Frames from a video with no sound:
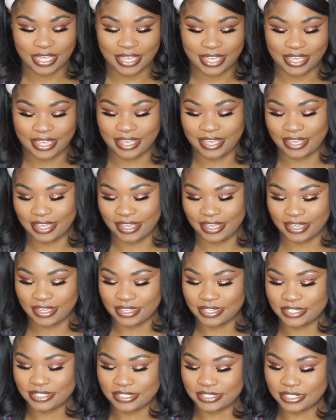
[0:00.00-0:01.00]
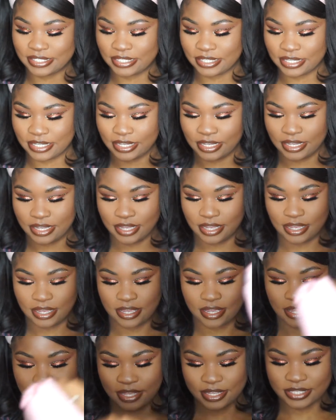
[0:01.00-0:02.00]
And
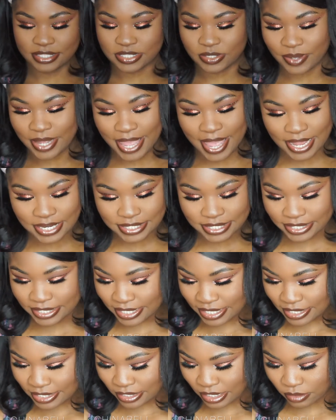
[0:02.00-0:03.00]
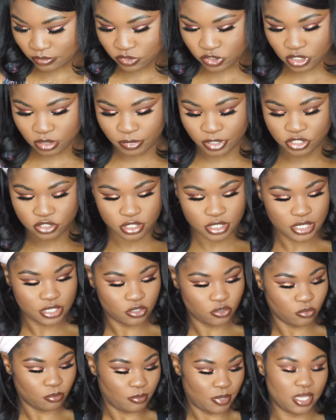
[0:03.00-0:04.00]
so I had to get it. I'm trying to make sure I
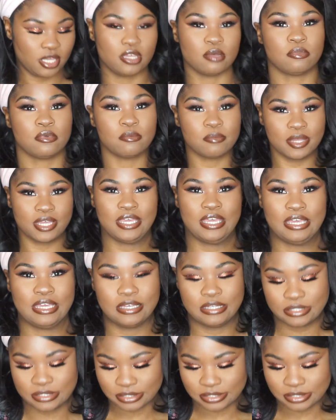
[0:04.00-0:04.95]
ain't no makeup on my hands.